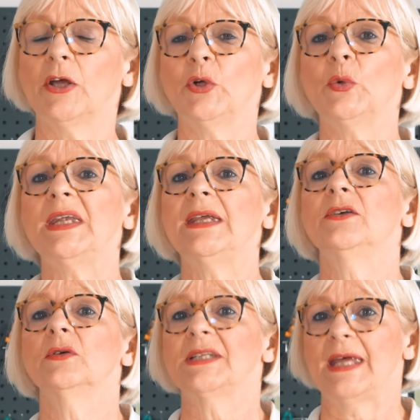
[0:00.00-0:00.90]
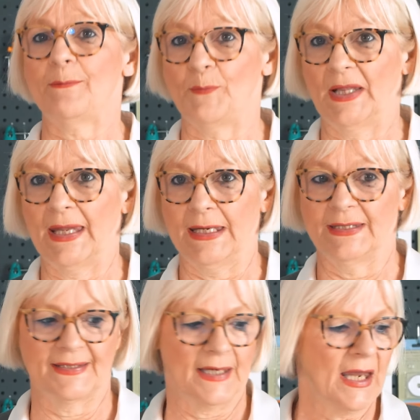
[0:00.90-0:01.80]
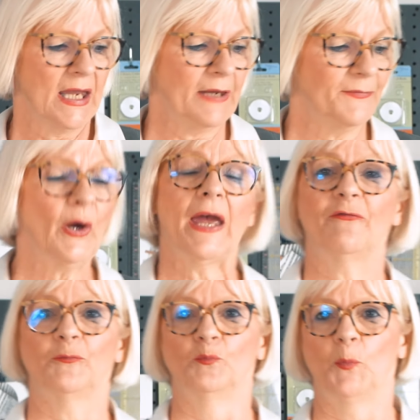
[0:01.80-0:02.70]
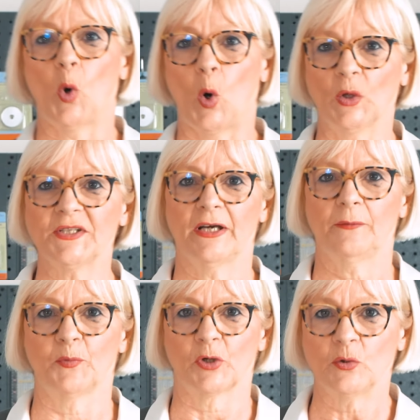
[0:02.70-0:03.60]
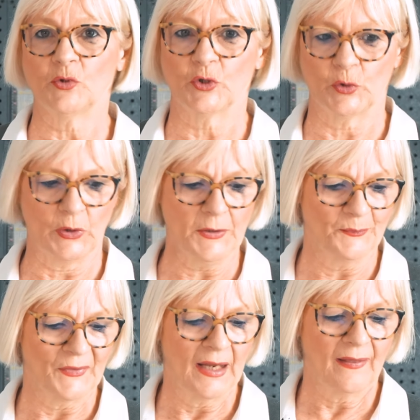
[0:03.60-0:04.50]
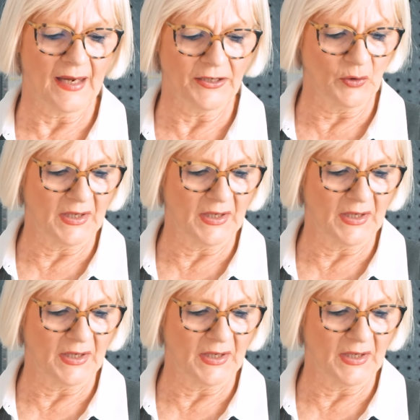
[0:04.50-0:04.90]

you need your templates. If you have bought a brochure, then you